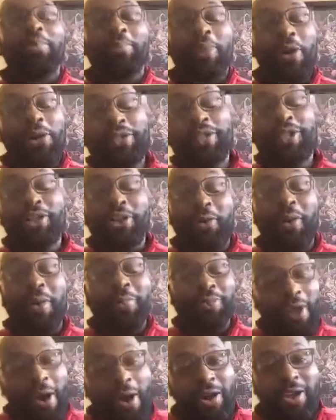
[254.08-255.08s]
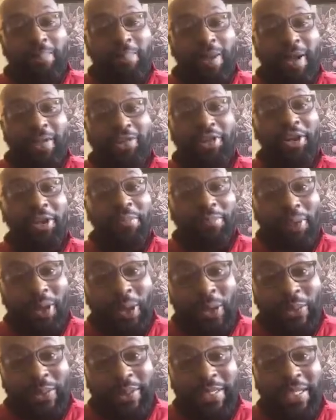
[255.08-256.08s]
person to know I'm talking about their
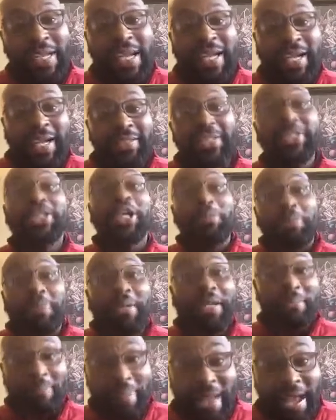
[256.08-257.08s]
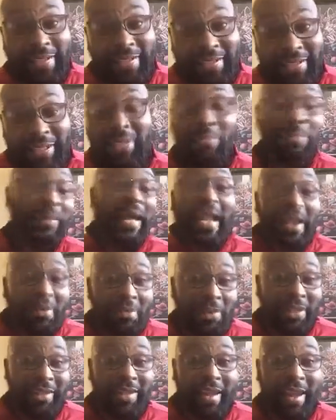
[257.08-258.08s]
post because it's going to be a mess, but I
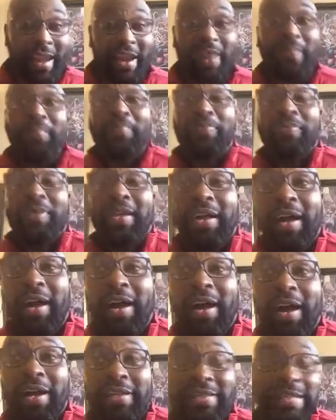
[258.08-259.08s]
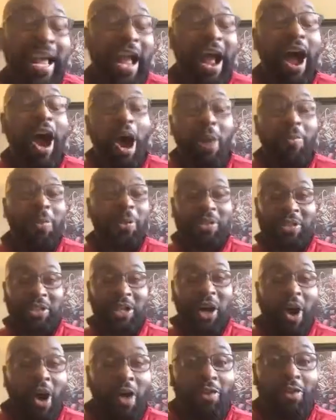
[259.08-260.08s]
don't really care. Because I almost
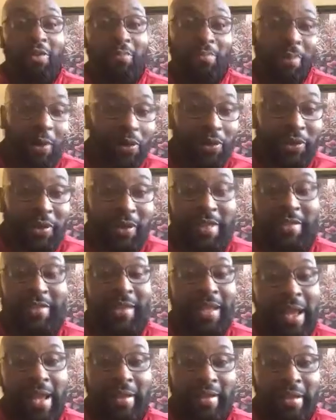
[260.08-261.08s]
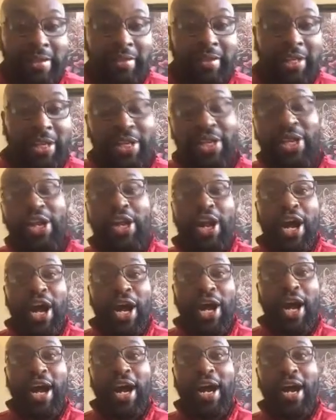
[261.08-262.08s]
called them personally and said, hey, listen,
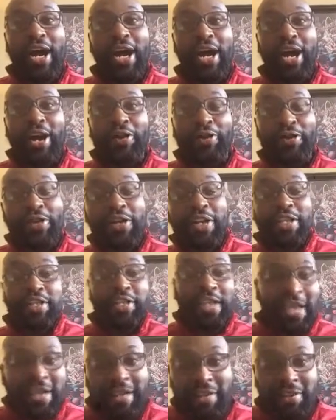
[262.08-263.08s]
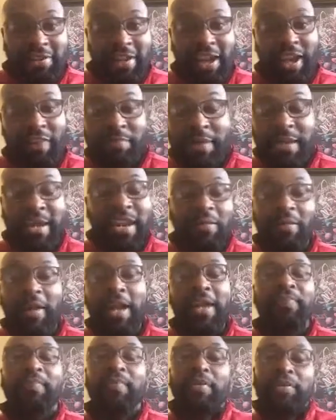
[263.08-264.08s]
you need to check yourself. But
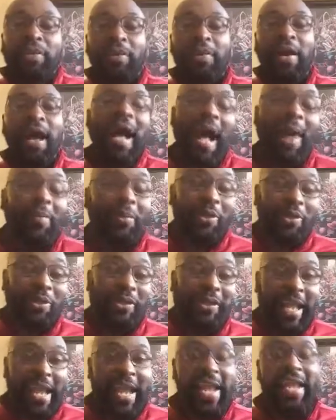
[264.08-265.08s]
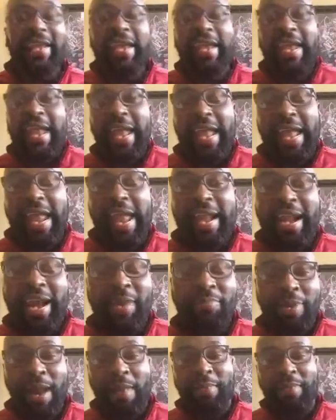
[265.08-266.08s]
anyway, so I'm going to say it, and
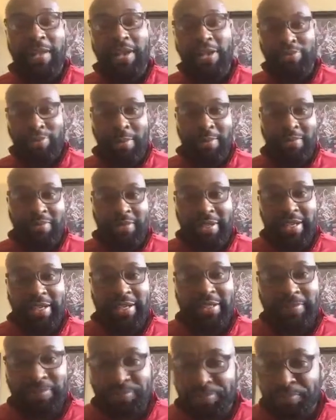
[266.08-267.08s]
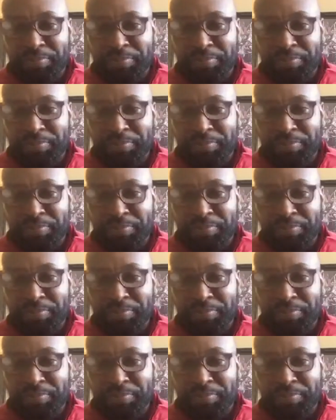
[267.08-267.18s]
I'll probably get in trouble for this.